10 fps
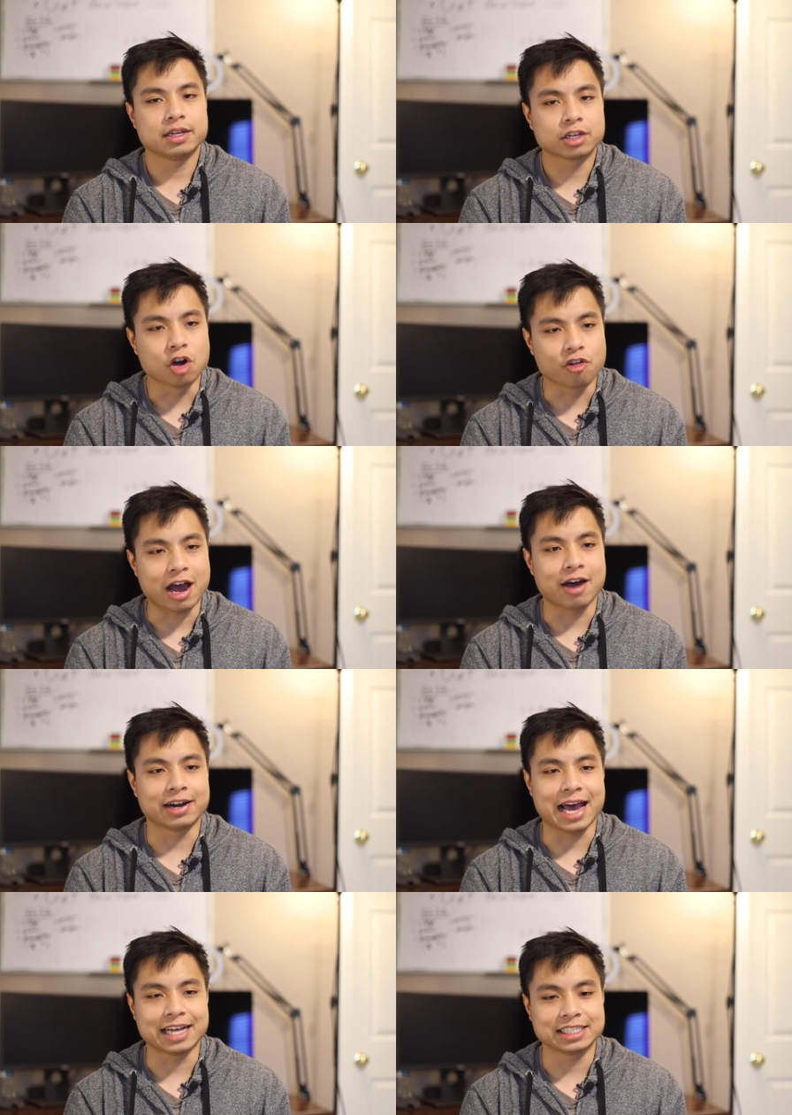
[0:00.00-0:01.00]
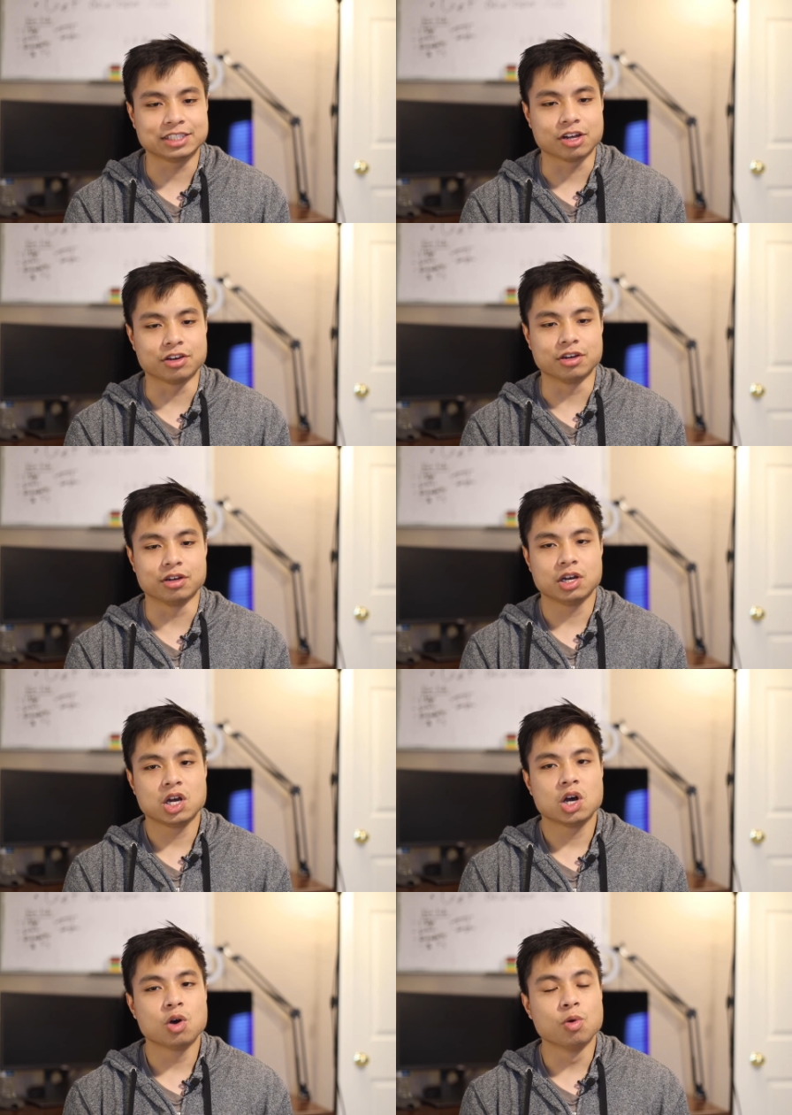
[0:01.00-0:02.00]
Go around and ask each other
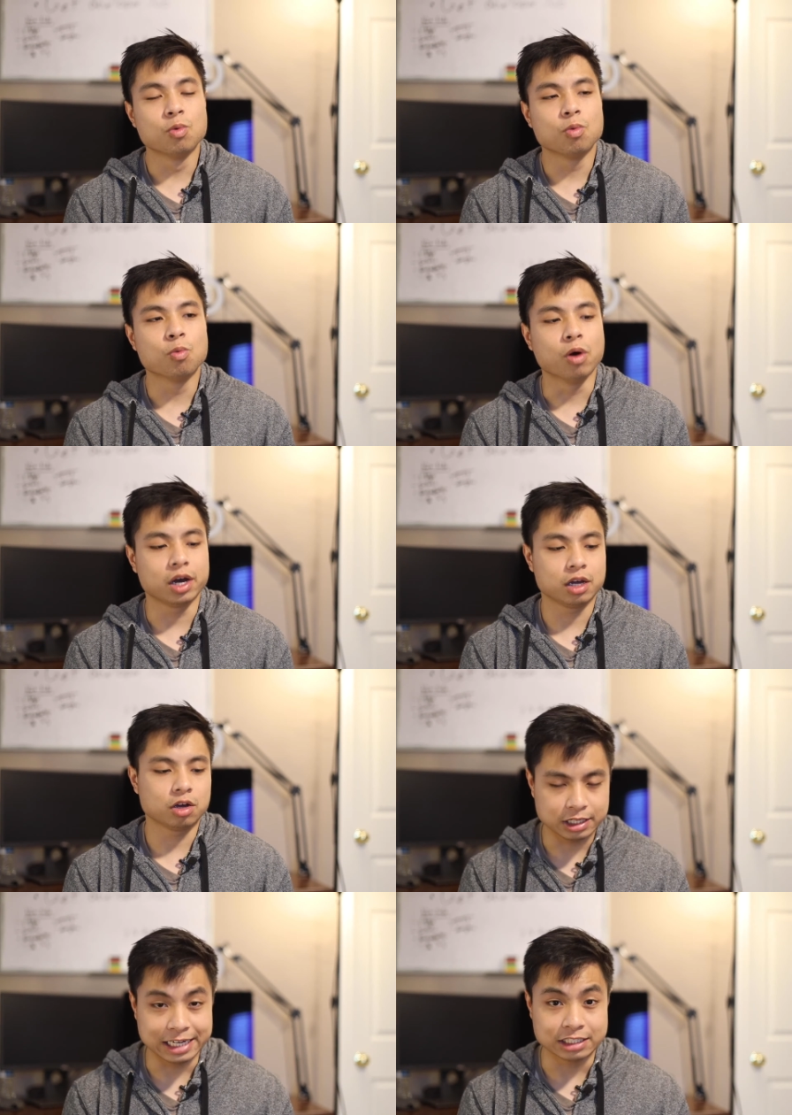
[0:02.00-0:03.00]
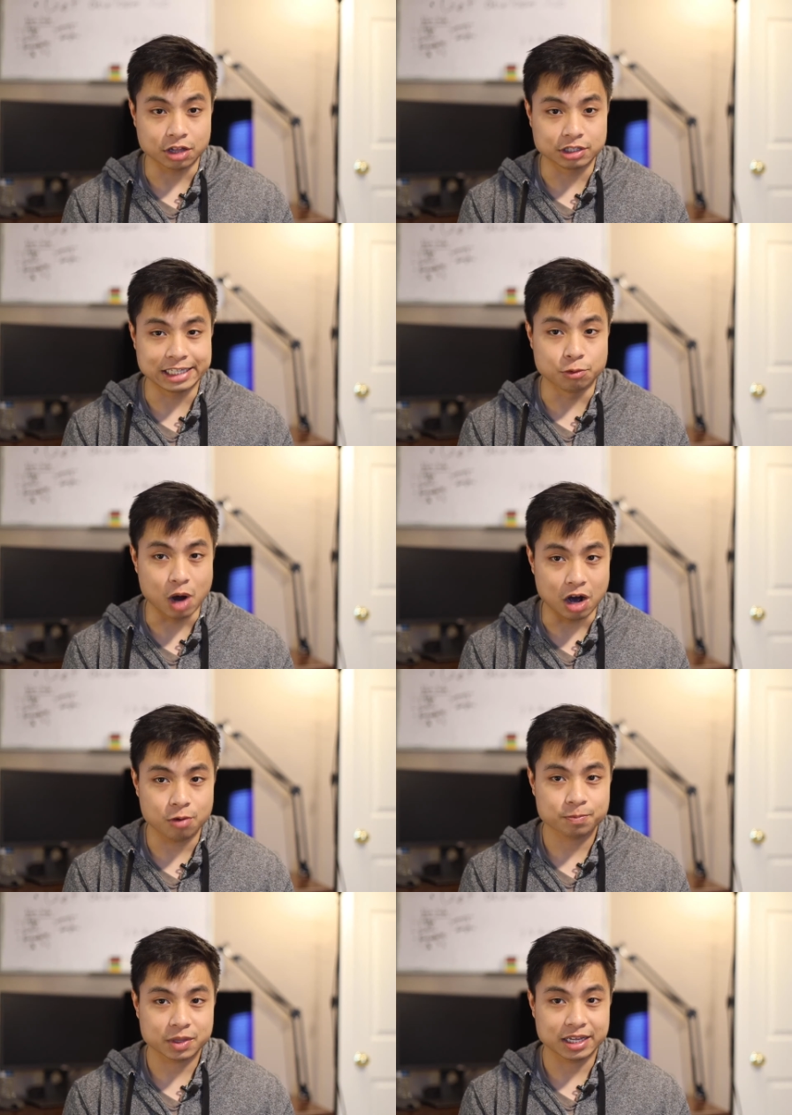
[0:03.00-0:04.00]
what each other did
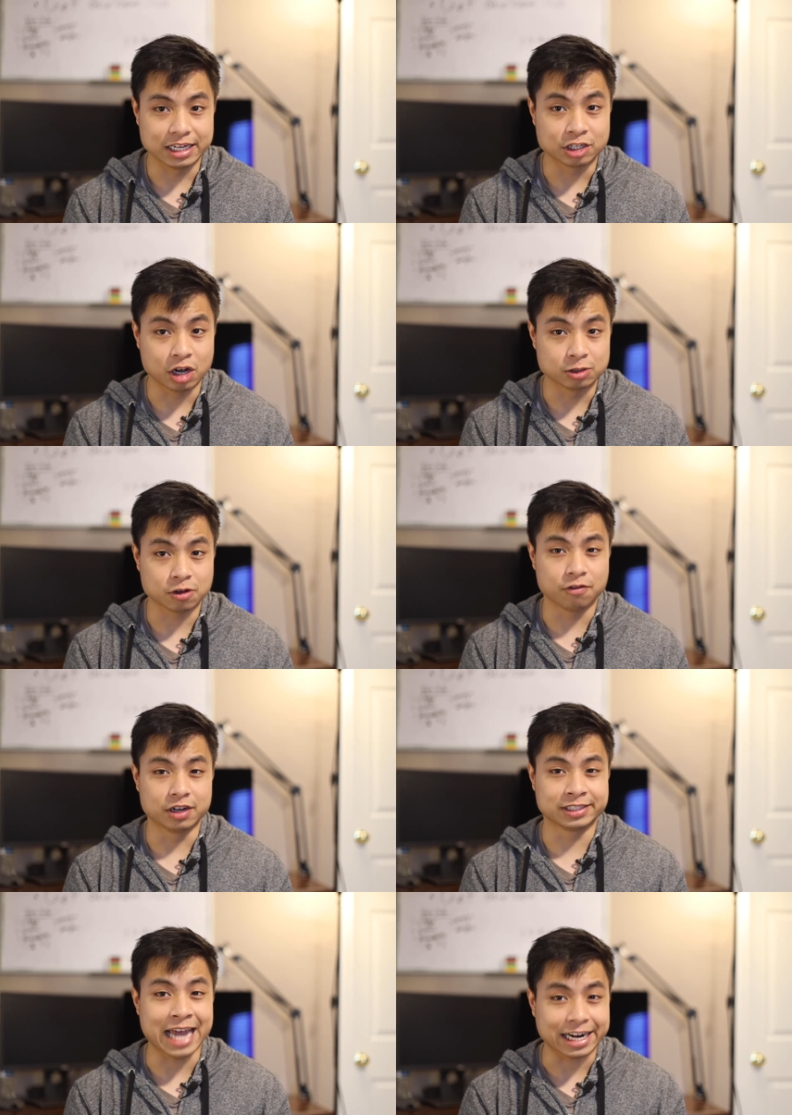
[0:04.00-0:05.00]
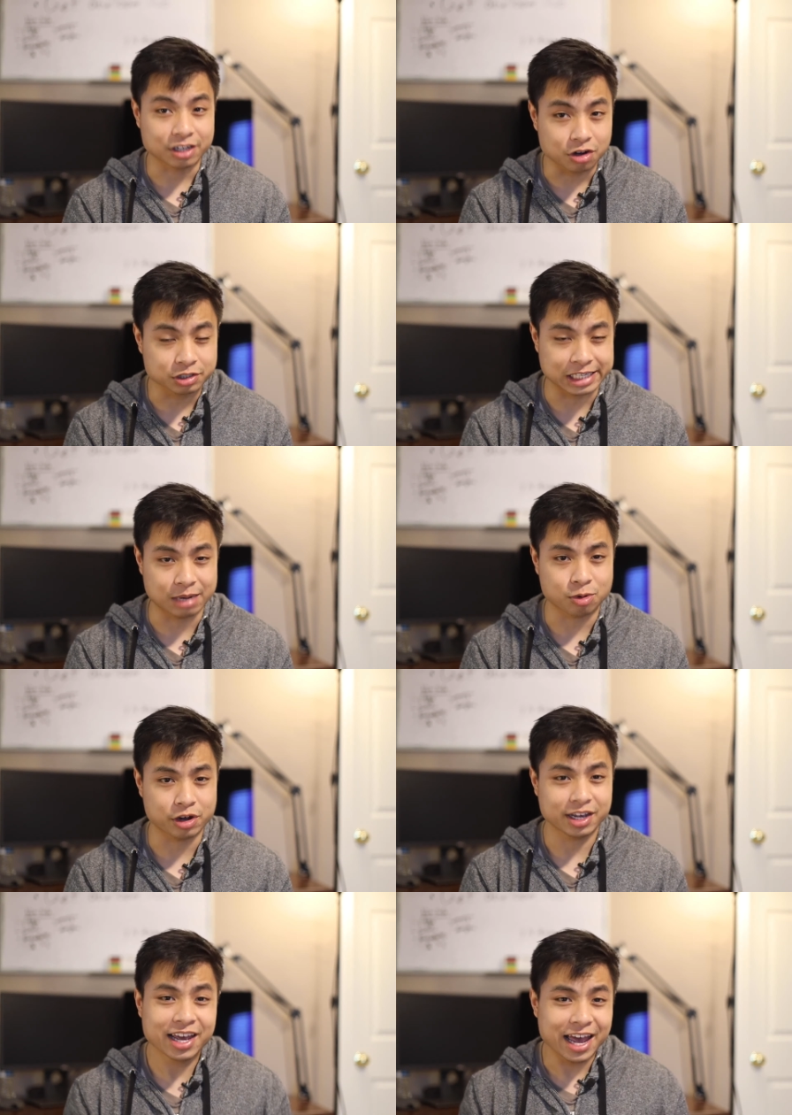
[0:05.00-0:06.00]
well in terms of a technical standpoint